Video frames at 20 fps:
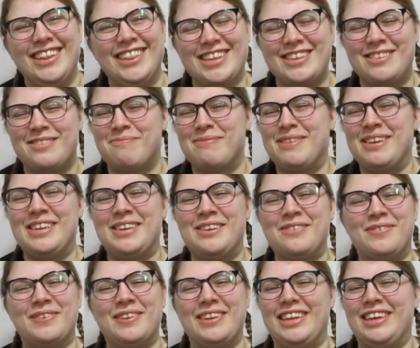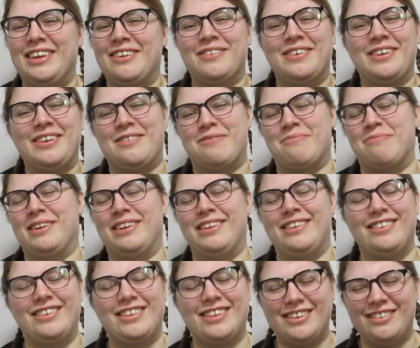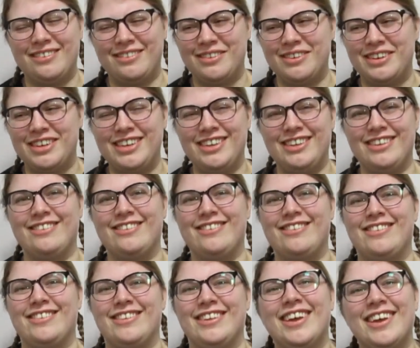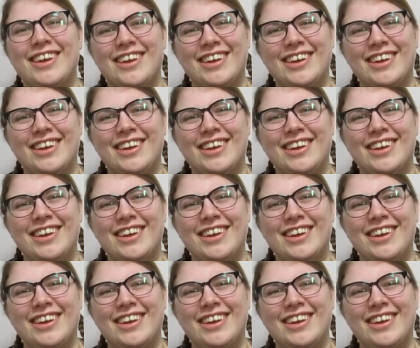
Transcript: They speak a different language, but kids are kids.